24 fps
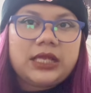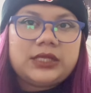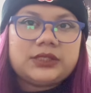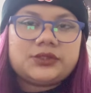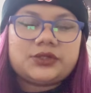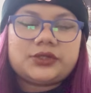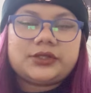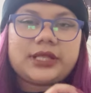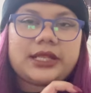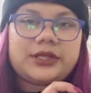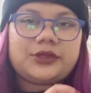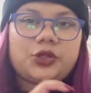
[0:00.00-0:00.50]

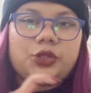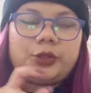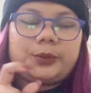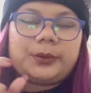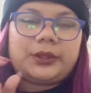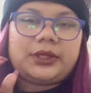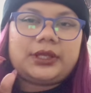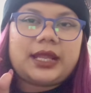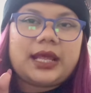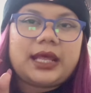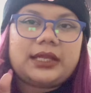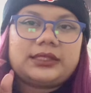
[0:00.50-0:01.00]
So they told
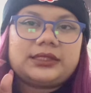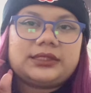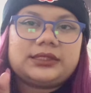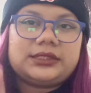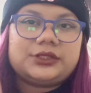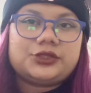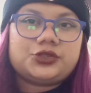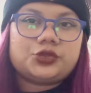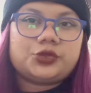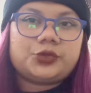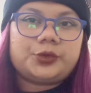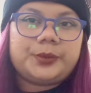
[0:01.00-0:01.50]
me that
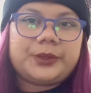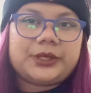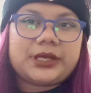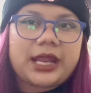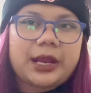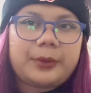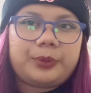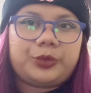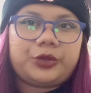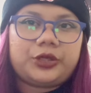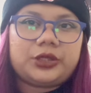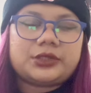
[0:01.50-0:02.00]
the shoot will be in
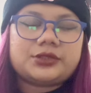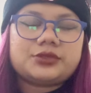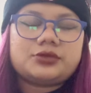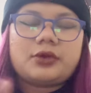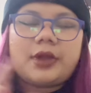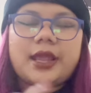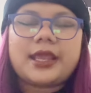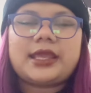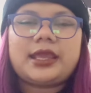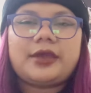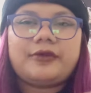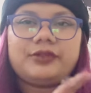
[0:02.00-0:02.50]
April.
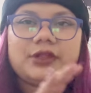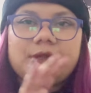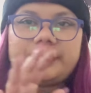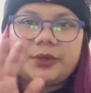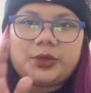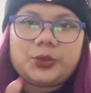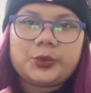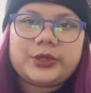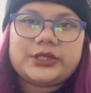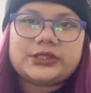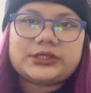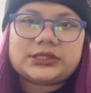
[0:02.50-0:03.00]
So I gave them
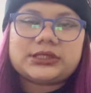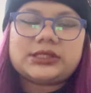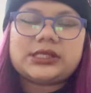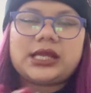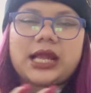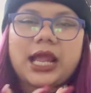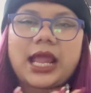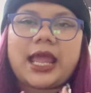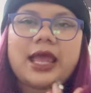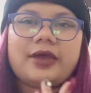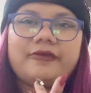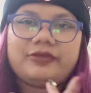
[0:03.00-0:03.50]
a reason.
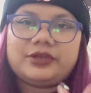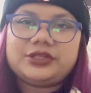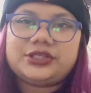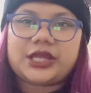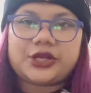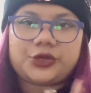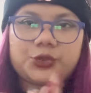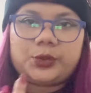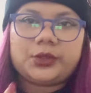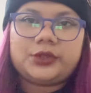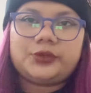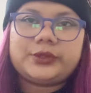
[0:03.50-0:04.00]
I have a
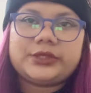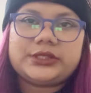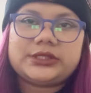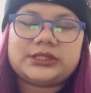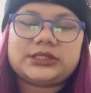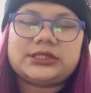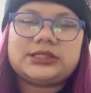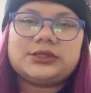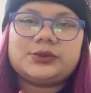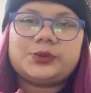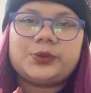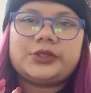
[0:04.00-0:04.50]
genuine
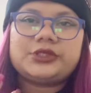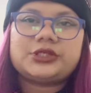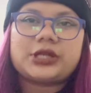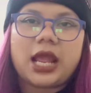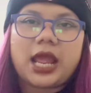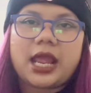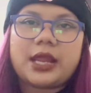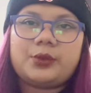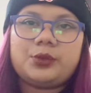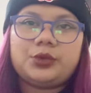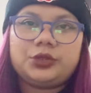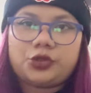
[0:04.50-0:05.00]
reason which
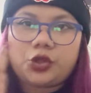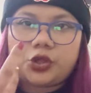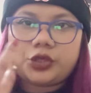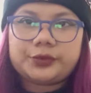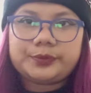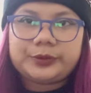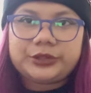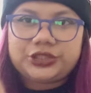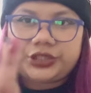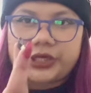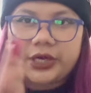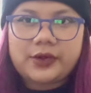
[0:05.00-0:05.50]
I will
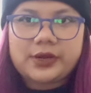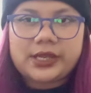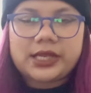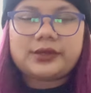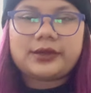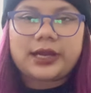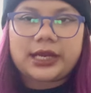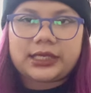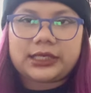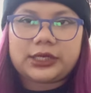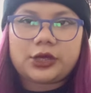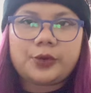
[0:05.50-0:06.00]
not be sharing it
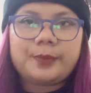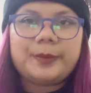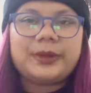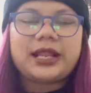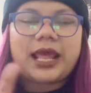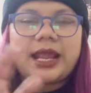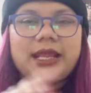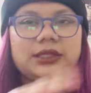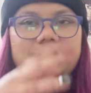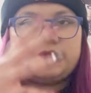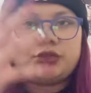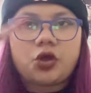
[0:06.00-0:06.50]
right now, but
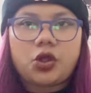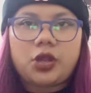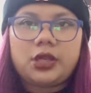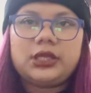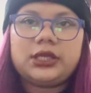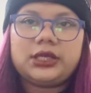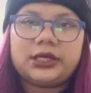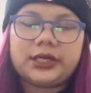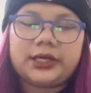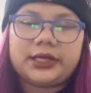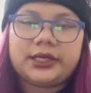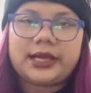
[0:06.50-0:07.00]
I
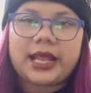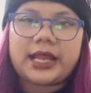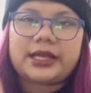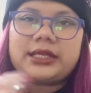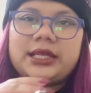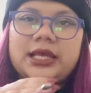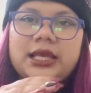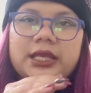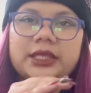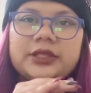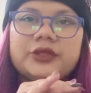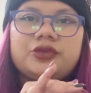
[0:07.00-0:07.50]
told her
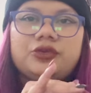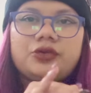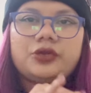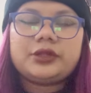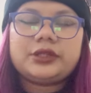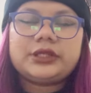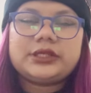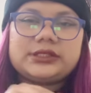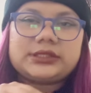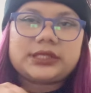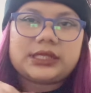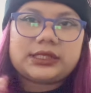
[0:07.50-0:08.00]
that, you
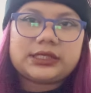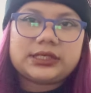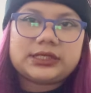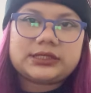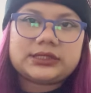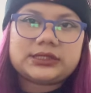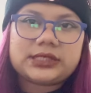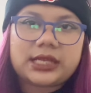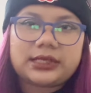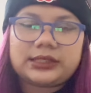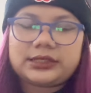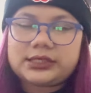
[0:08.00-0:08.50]
know, this and
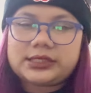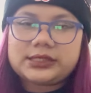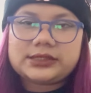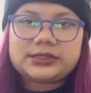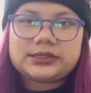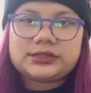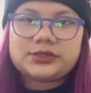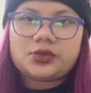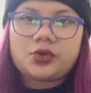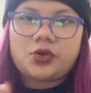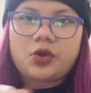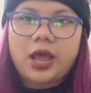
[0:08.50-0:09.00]
this and
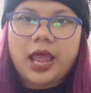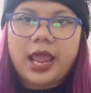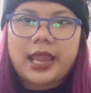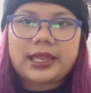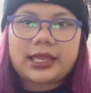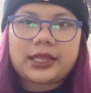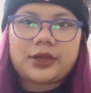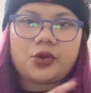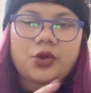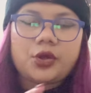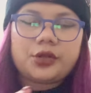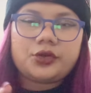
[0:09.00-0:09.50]
this, so I
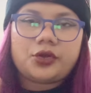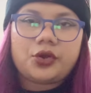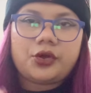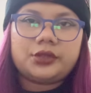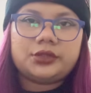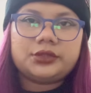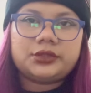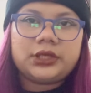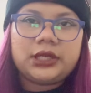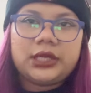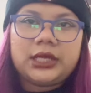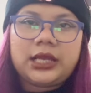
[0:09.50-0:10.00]
cannot
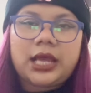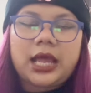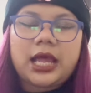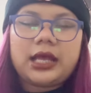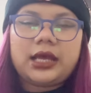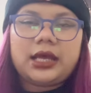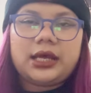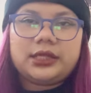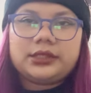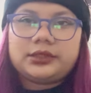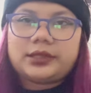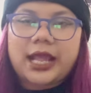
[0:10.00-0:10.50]
on
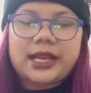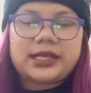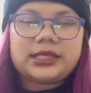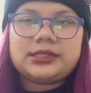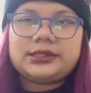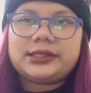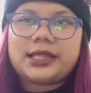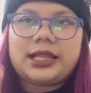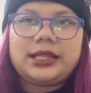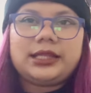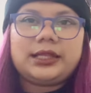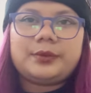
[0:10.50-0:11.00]
I
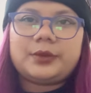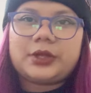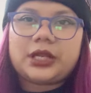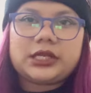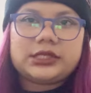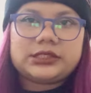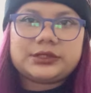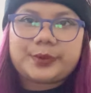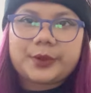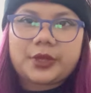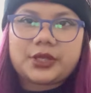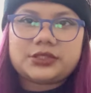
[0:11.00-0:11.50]
didn't tell them that
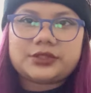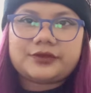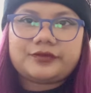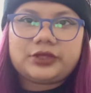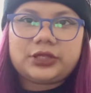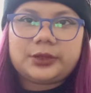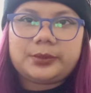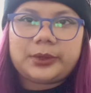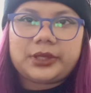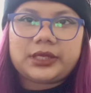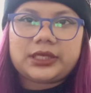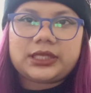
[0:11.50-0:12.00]
it's because of
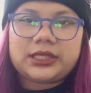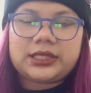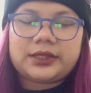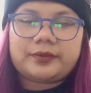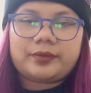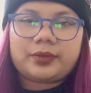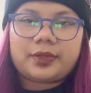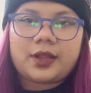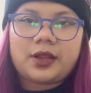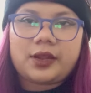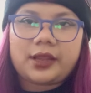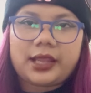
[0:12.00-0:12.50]
the money,
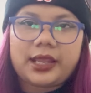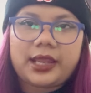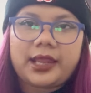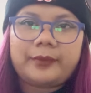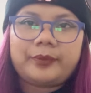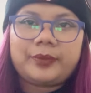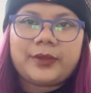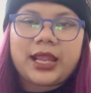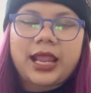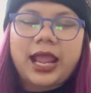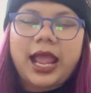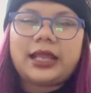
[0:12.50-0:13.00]

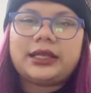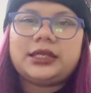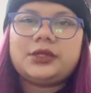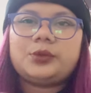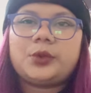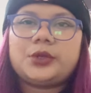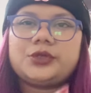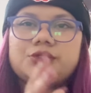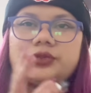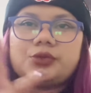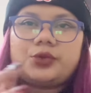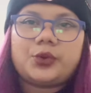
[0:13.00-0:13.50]
okay? I didn't
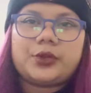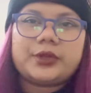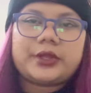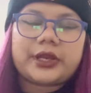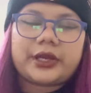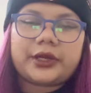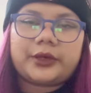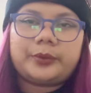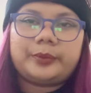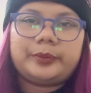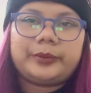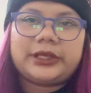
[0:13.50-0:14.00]
want to go
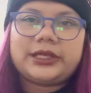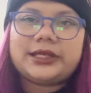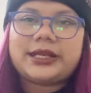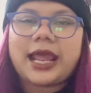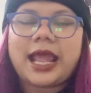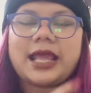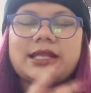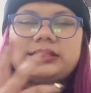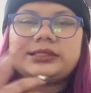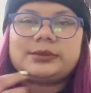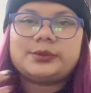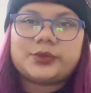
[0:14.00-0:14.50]
there, but then I
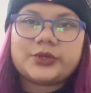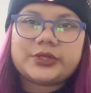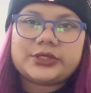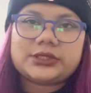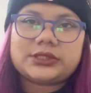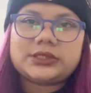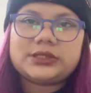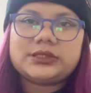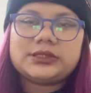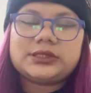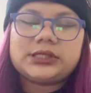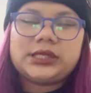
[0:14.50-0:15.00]
had some
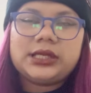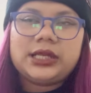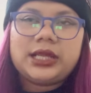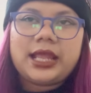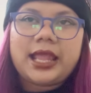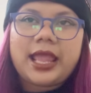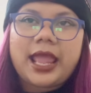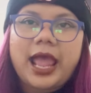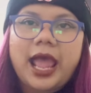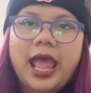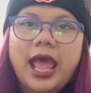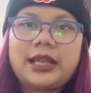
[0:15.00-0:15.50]
reasons.
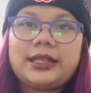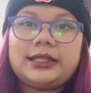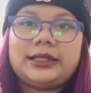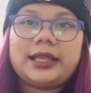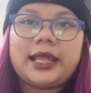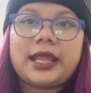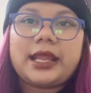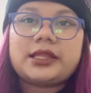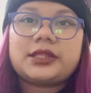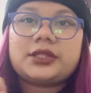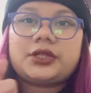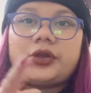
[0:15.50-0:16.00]
And
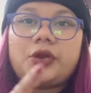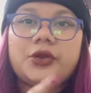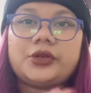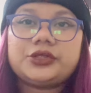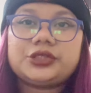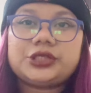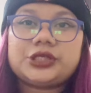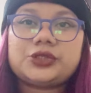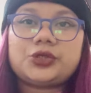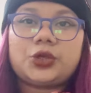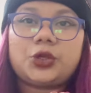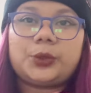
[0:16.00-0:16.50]
later on
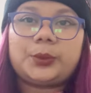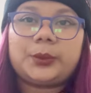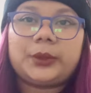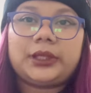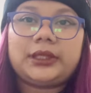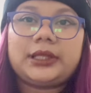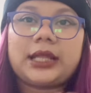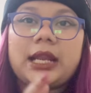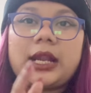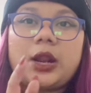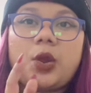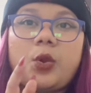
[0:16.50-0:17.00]
she told
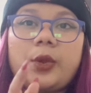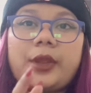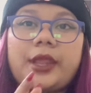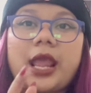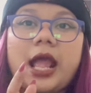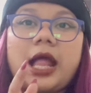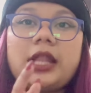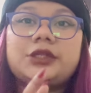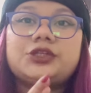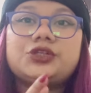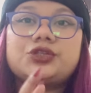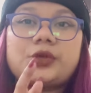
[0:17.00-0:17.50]
me that, okay,
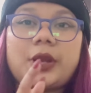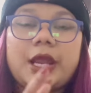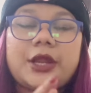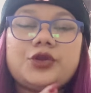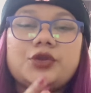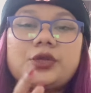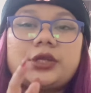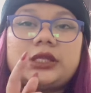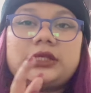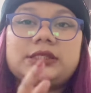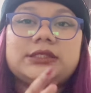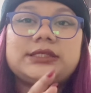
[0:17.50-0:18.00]
I'll try
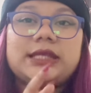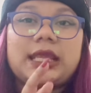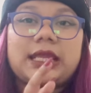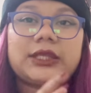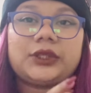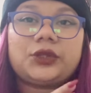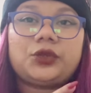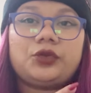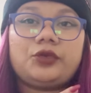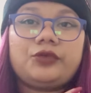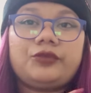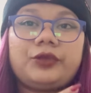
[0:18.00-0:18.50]
to
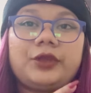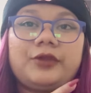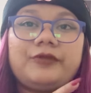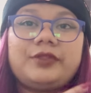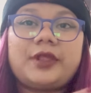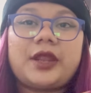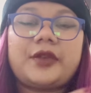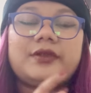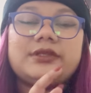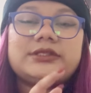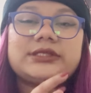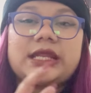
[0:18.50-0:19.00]
contact you
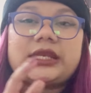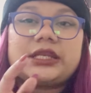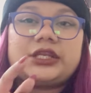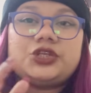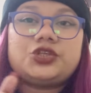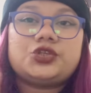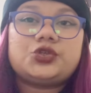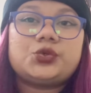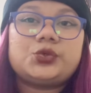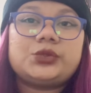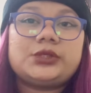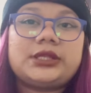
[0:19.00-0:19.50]
if there is any
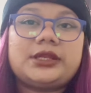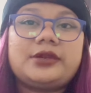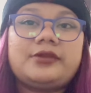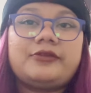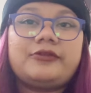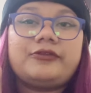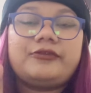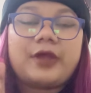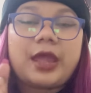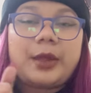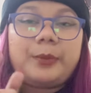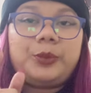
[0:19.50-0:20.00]
shoot
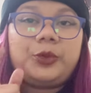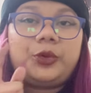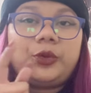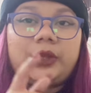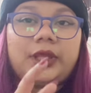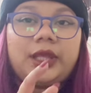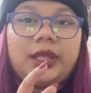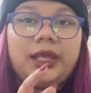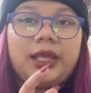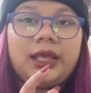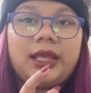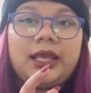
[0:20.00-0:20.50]
in
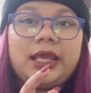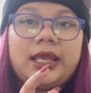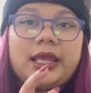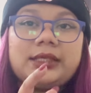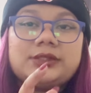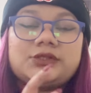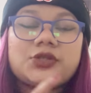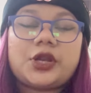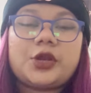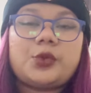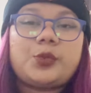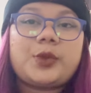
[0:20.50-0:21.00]
February
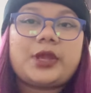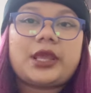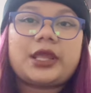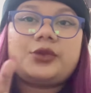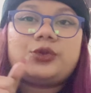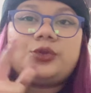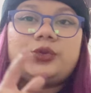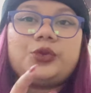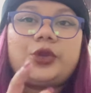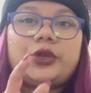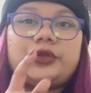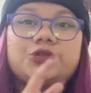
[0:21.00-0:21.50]
so that we
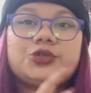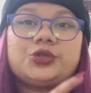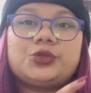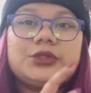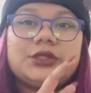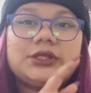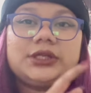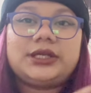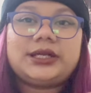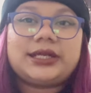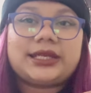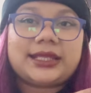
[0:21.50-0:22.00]
can do your
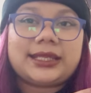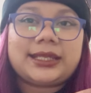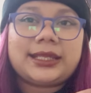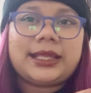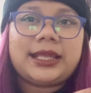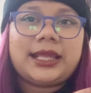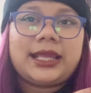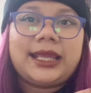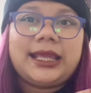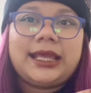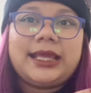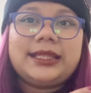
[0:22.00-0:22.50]
shoot early.
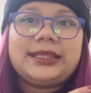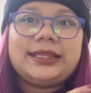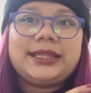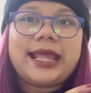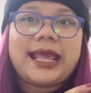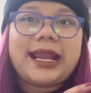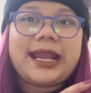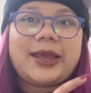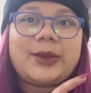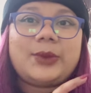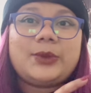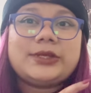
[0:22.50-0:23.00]

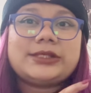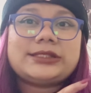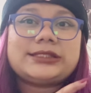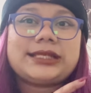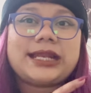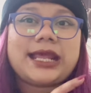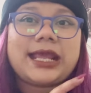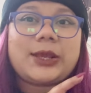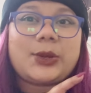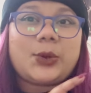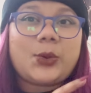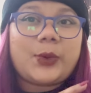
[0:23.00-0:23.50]
Then I was
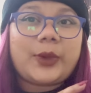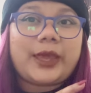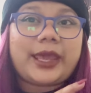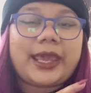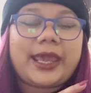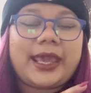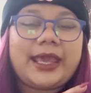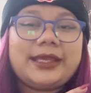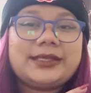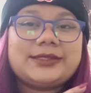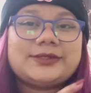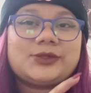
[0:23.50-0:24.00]
like,
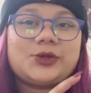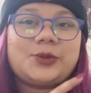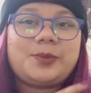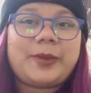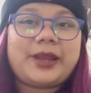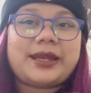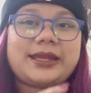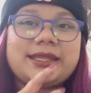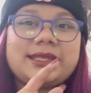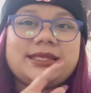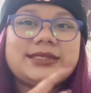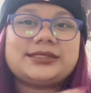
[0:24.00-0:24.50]
okay, so
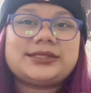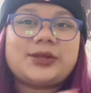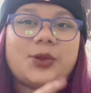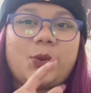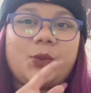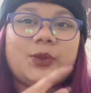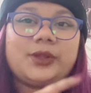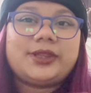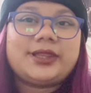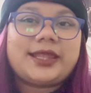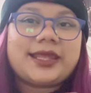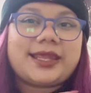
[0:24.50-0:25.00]
money is the
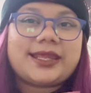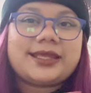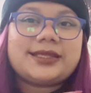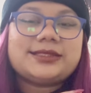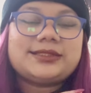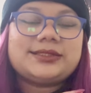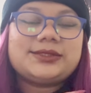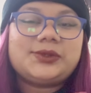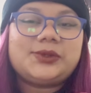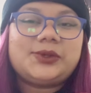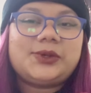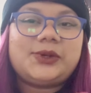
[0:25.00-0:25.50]
whole thing.
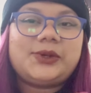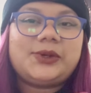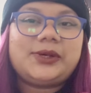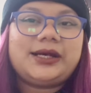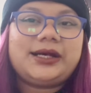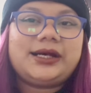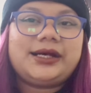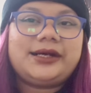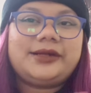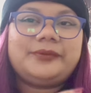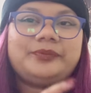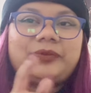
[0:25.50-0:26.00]

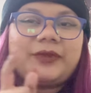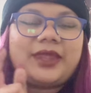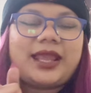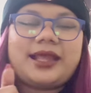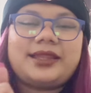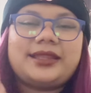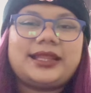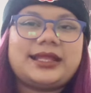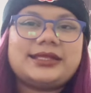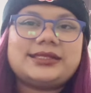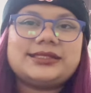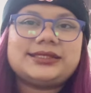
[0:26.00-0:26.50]
So
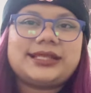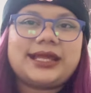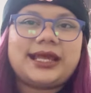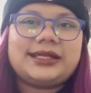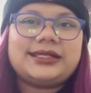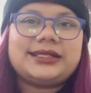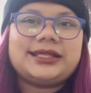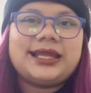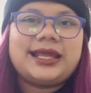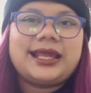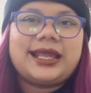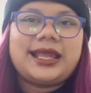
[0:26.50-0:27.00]
yeah, that's
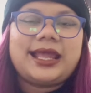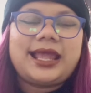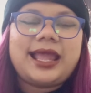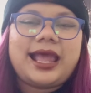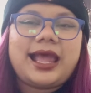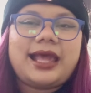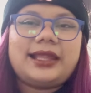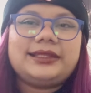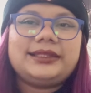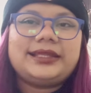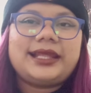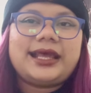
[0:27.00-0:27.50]
that.
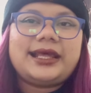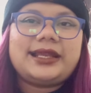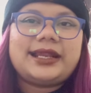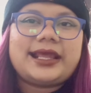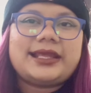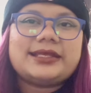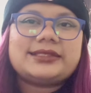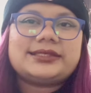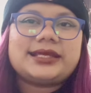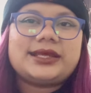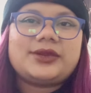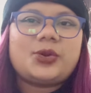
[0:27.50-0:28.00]
And then
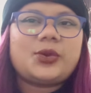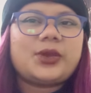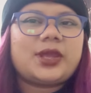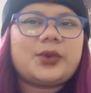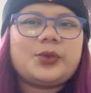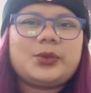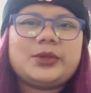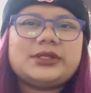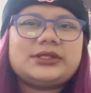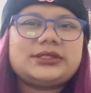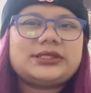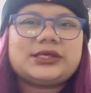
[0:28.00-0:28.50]
I said, okay,
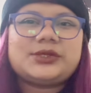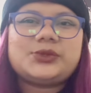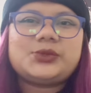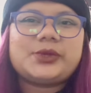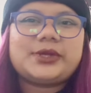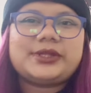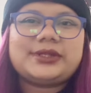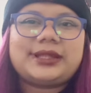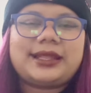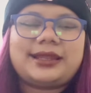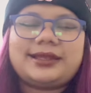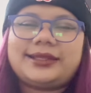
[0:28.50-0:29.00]
we'll see, do
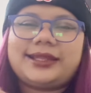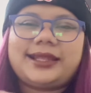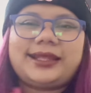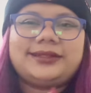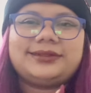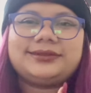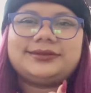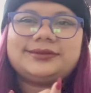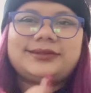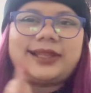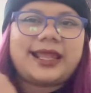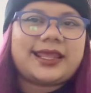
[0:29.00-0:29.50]
it. And
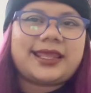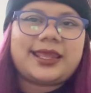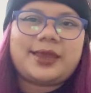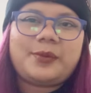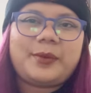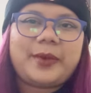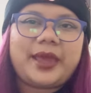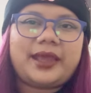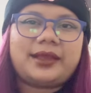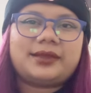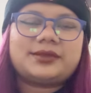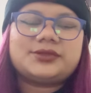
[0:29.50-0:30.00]
then I
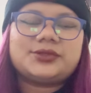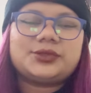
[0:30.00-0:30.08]
came back.